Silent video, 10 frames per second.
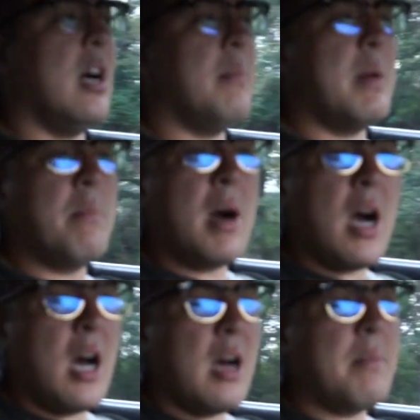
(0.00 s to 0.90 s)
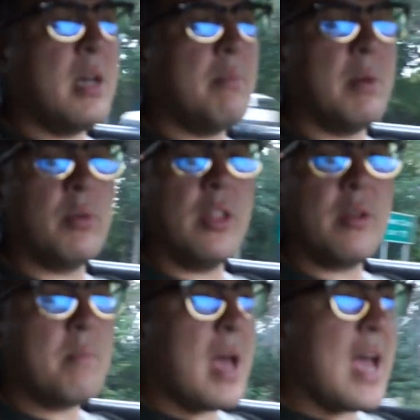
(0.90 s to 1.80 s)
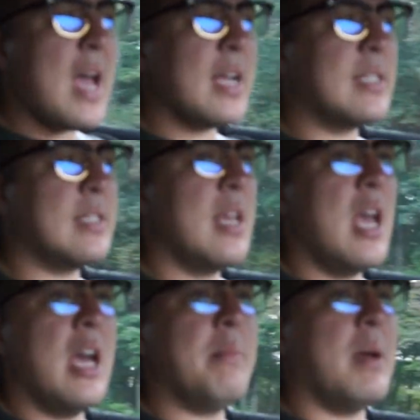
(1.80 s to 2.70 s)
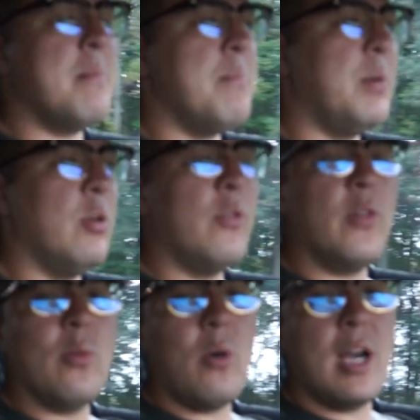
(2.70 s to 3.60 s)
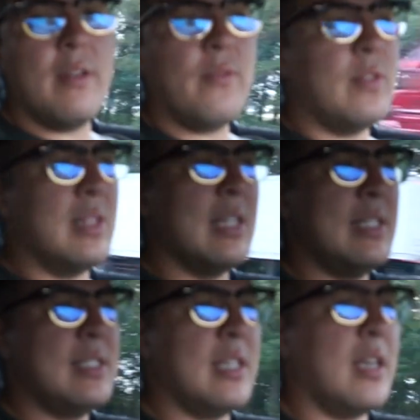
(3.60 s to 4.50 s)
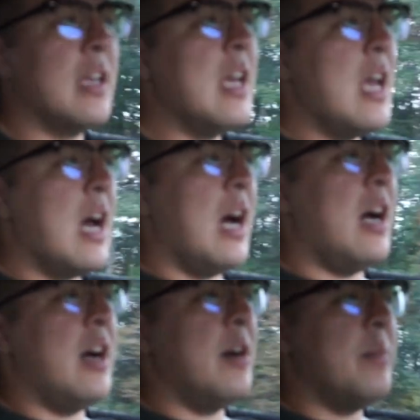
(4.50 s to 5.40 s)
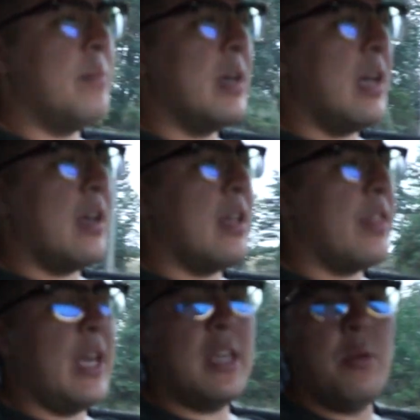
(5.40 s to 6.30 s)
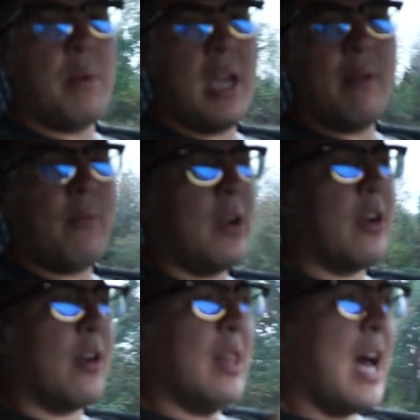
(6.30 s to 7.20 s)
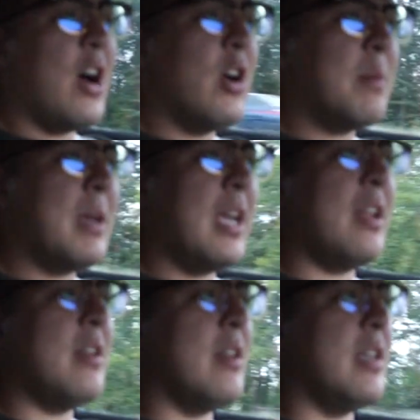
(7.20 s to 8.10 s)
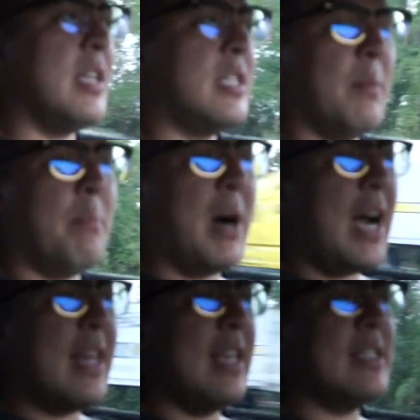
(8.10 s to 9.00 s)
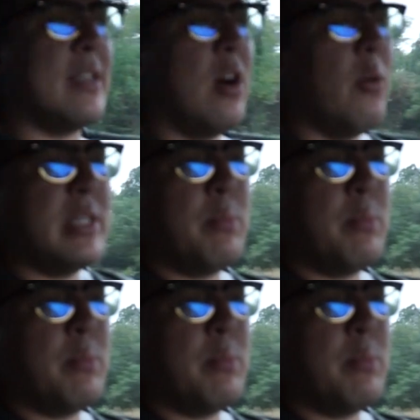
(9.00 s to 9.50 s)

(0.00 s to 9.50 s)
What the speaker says: my mom, my brother Max, and my beautiful wife Lindsay. Thank you, babe, for allowing me to buy this and always